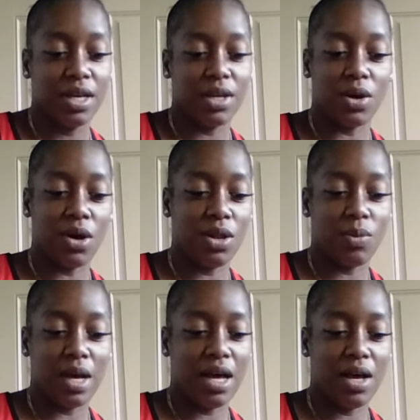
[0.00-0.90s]
And all the
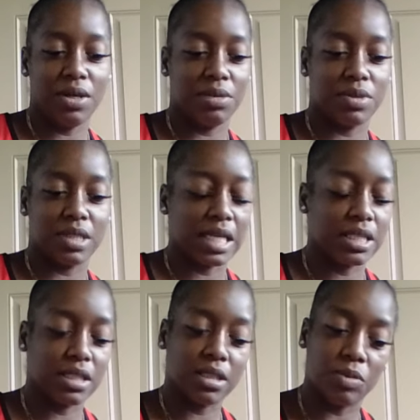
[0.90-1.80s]
while it was like
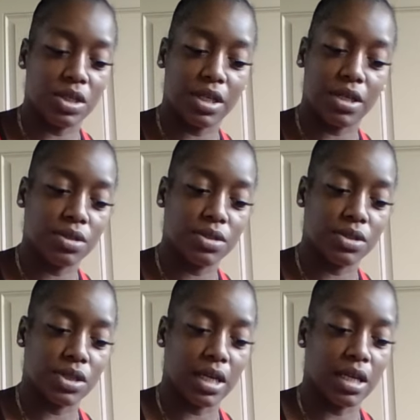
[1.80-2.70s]
someone else
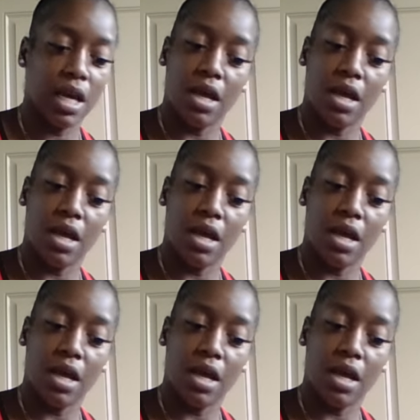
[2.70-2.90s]
or like